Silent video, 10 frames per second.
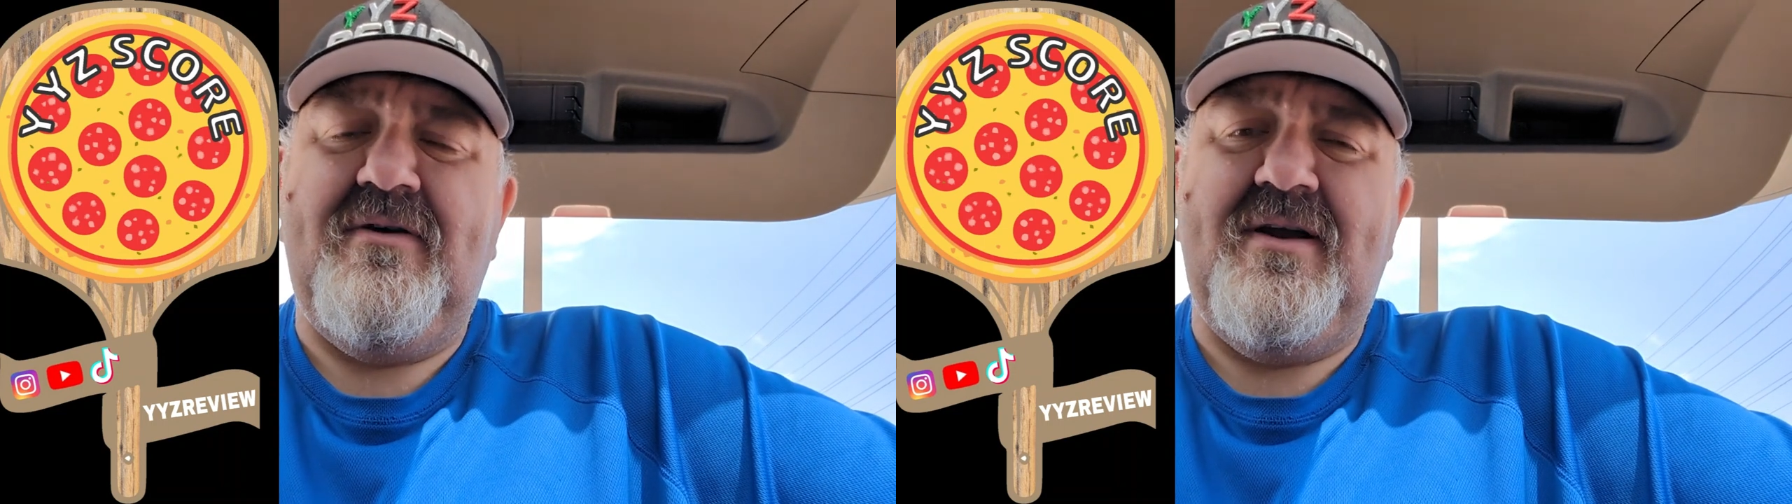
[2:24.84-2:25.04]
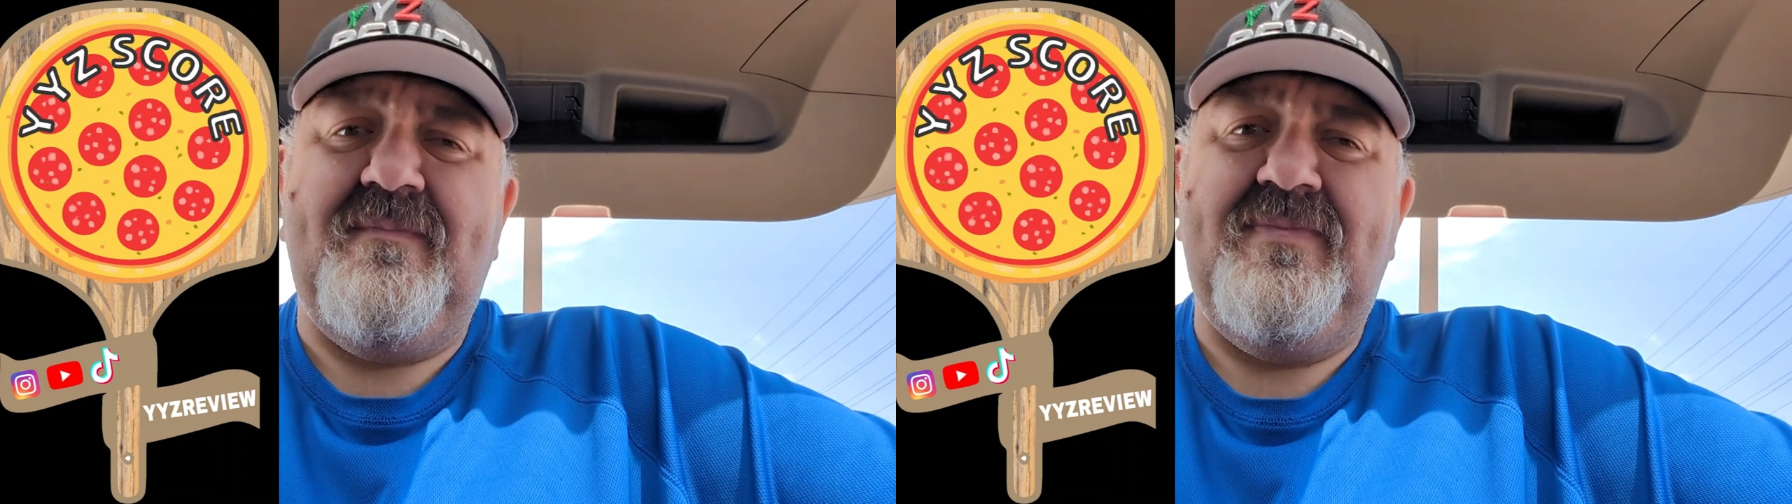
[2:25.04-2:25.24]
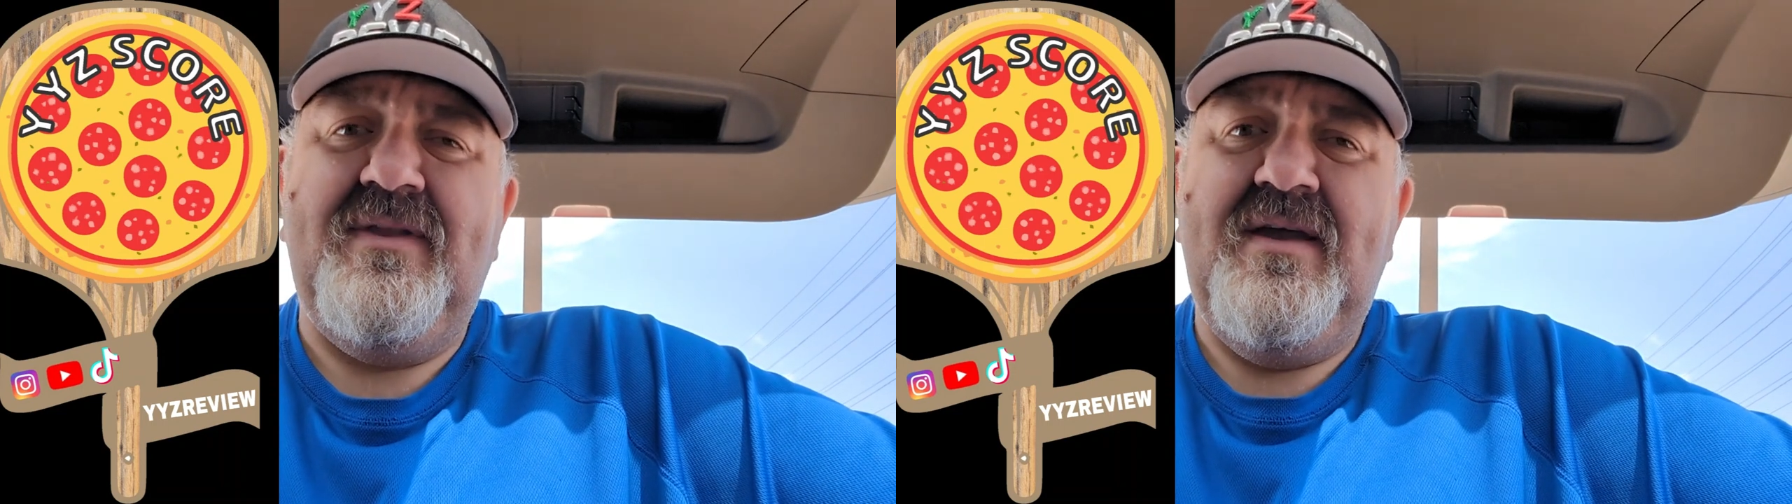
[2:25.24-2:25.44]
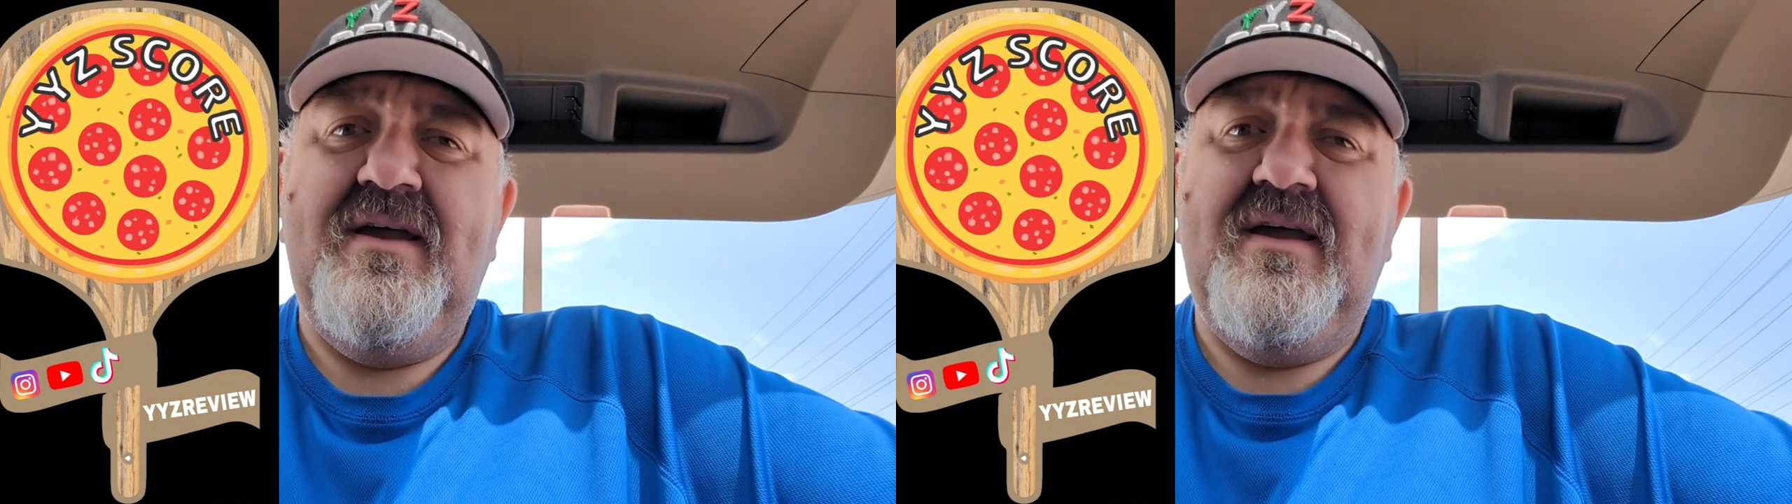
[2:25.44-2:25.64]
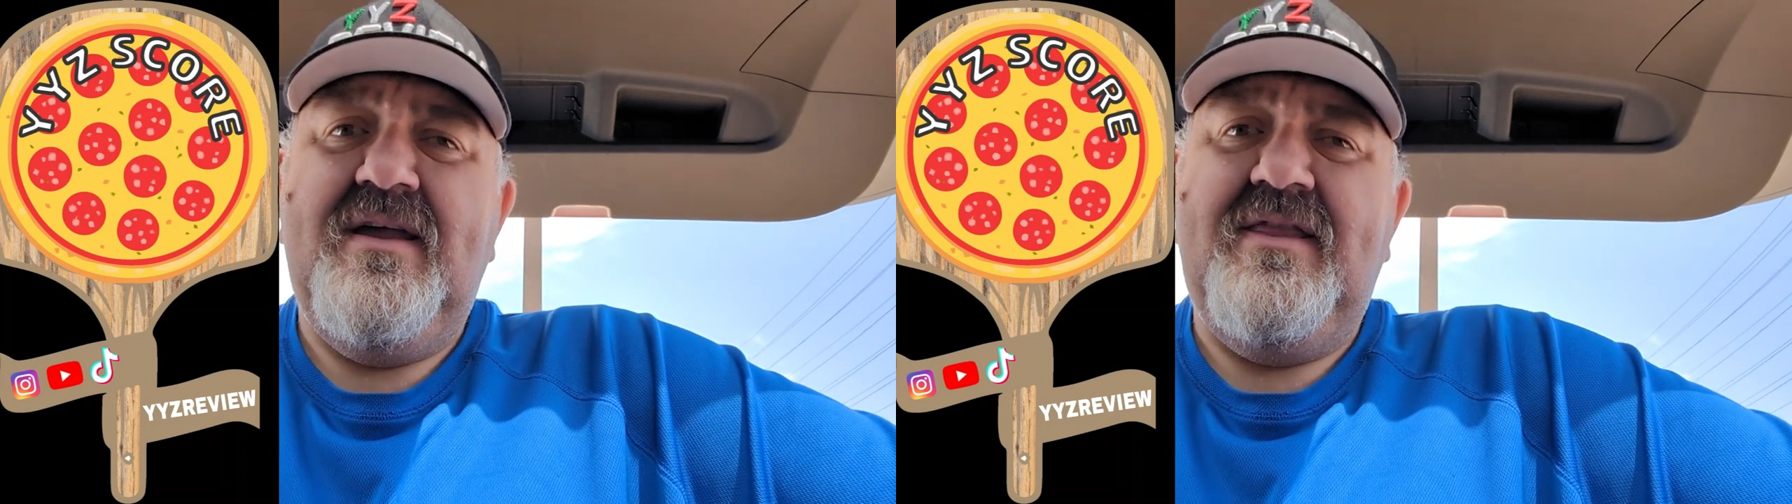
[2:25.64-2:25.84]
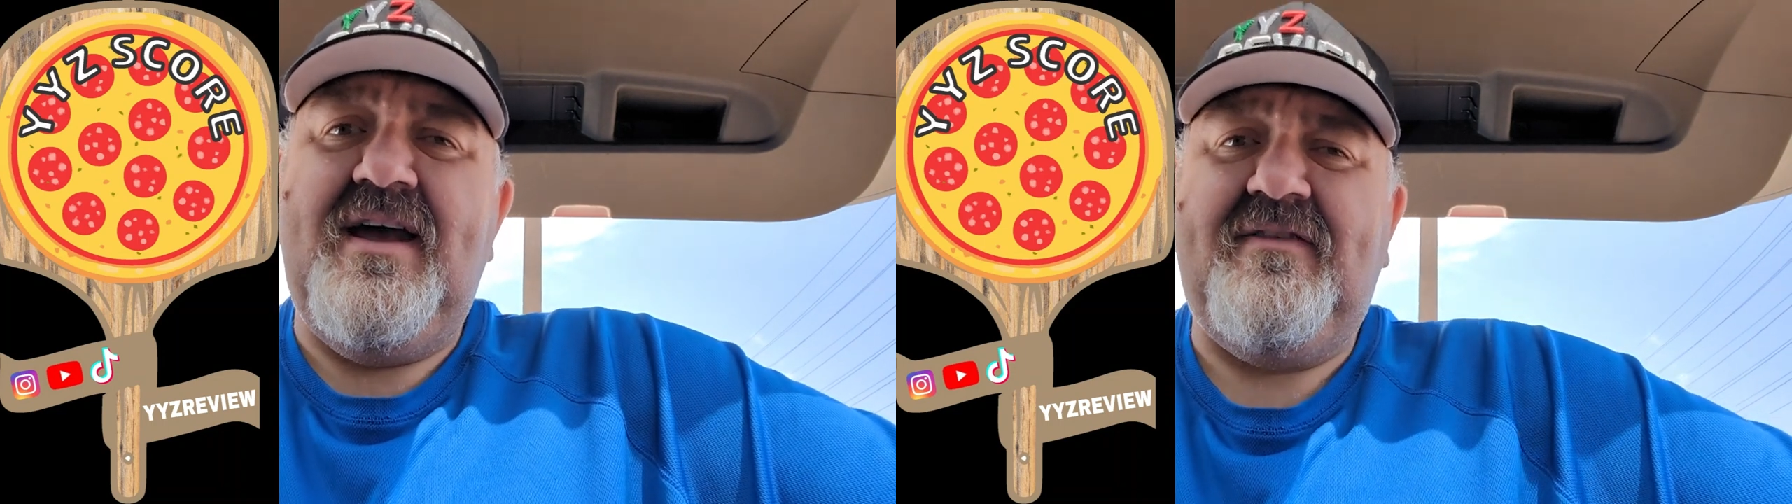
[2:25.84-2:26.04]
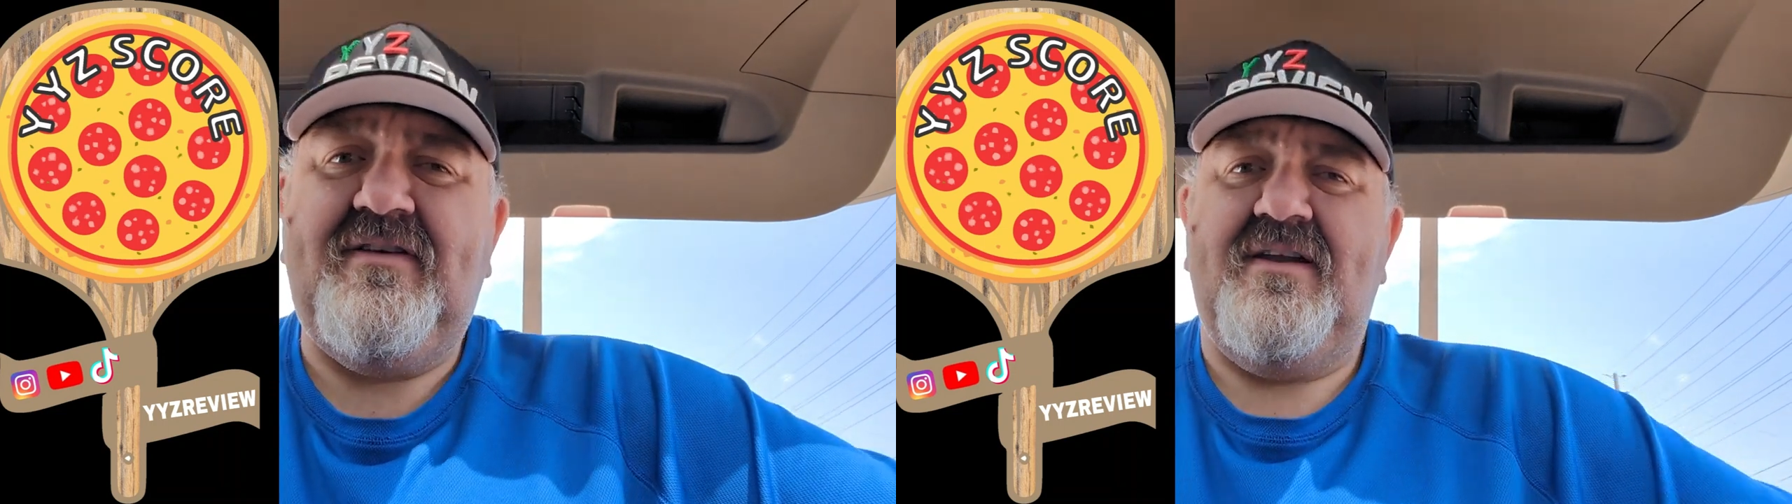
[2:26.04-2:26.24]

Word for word: area. That's